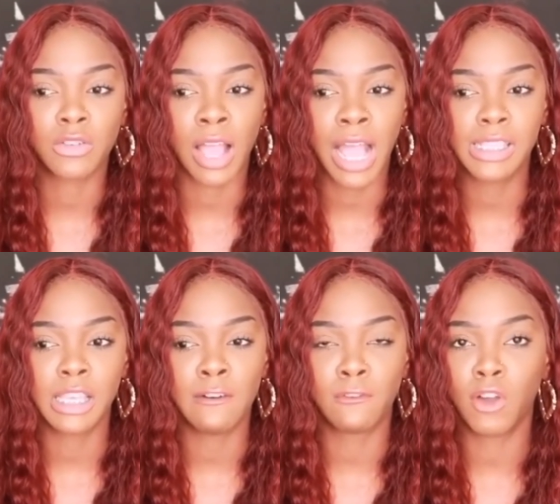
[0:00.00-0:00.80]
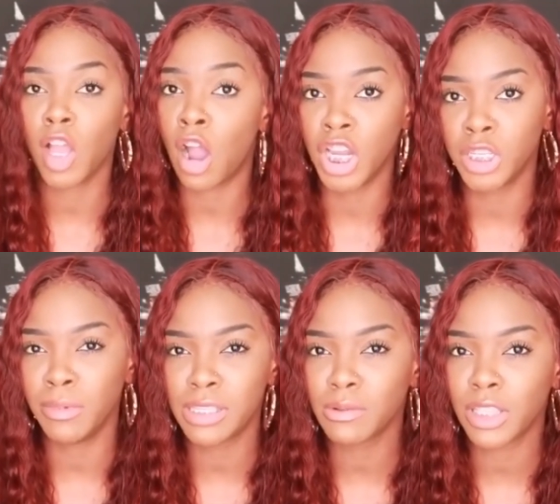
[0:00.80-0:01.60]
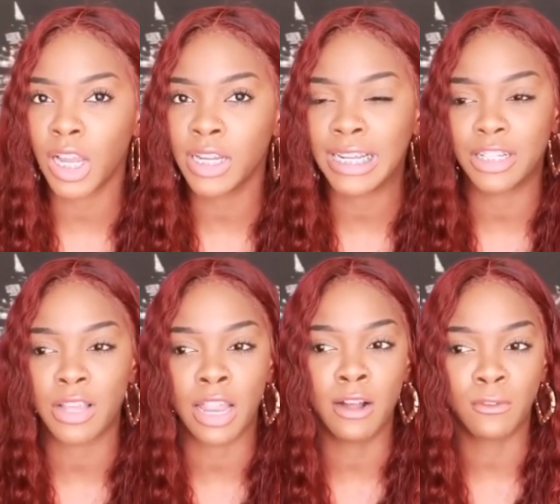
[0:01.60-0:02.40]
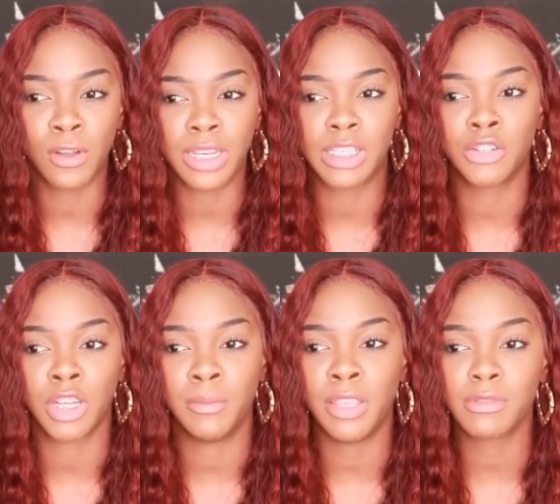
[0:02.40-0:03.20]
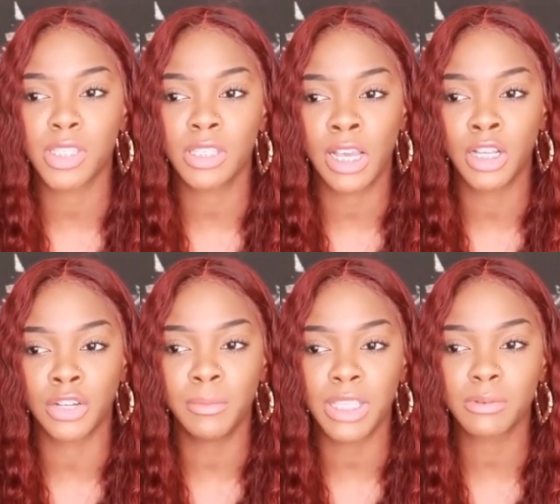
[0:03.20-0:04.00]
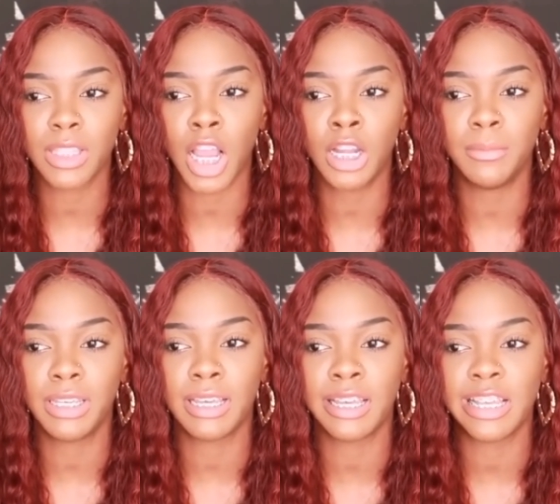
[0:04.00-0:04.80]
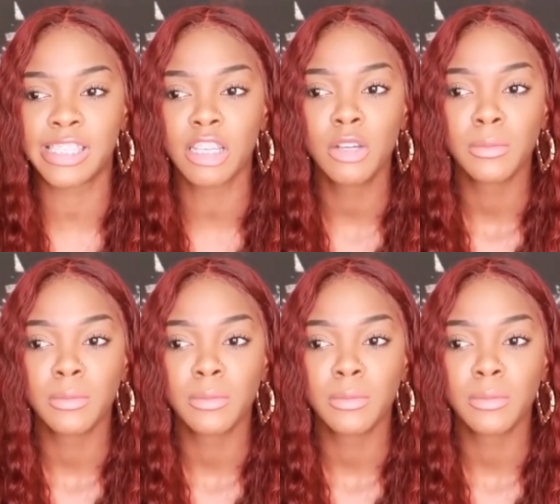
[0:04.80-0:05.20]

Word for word: I try to avoid arguments with her and I try to avoid disagreements agreements with her because